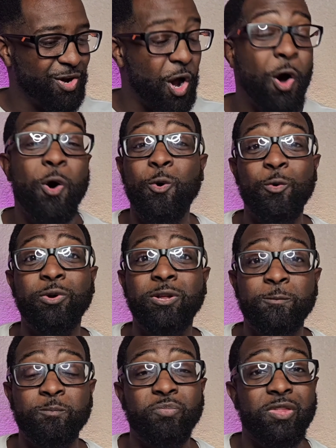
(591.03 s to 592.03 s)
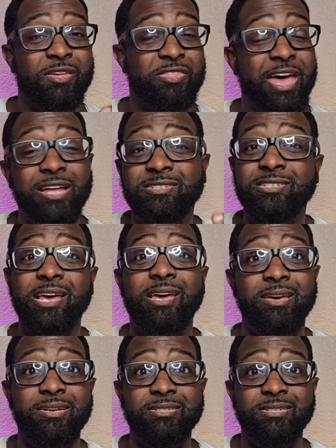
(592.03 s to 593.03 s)
code that
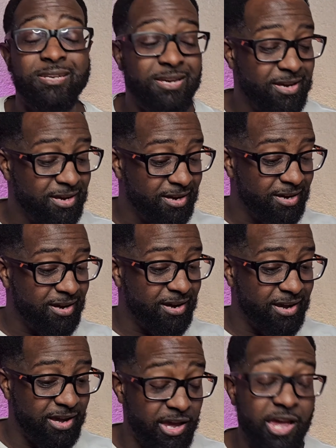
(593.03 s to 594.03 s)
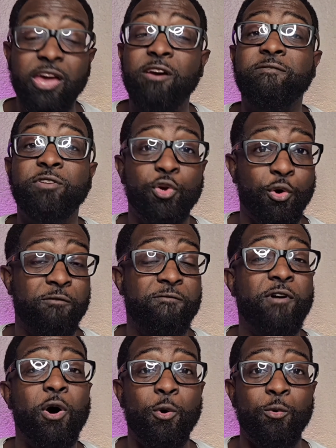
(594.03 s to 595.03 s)
says if your
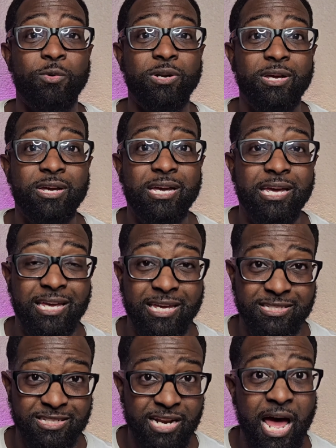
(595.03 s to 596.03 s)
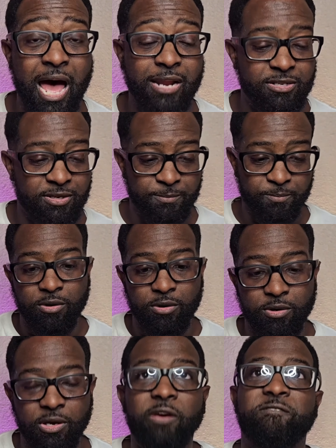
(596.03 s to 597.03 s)
phone is not
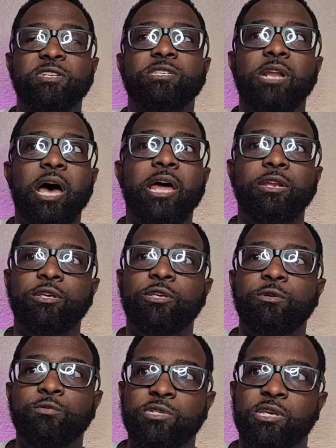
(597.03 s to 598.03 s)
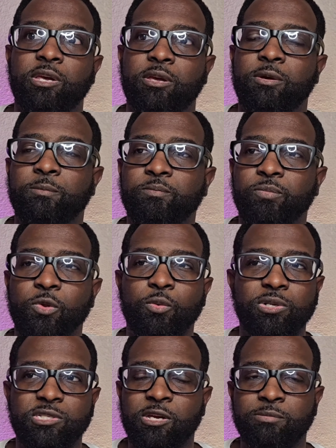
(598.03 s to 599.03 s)
if it's not using,
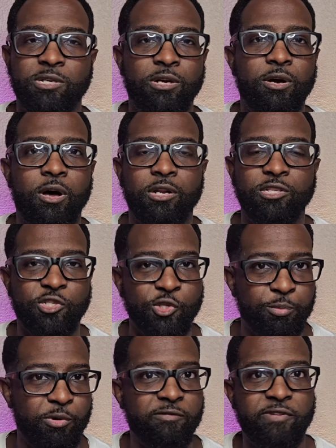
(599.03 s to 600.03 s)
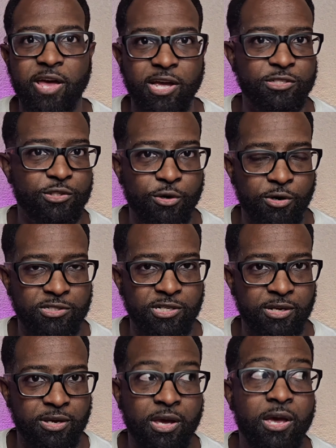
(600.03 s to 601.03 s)
what does Samsung call it? Super fast
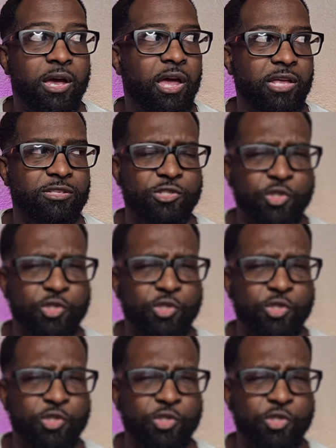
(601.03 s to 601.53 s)
charging and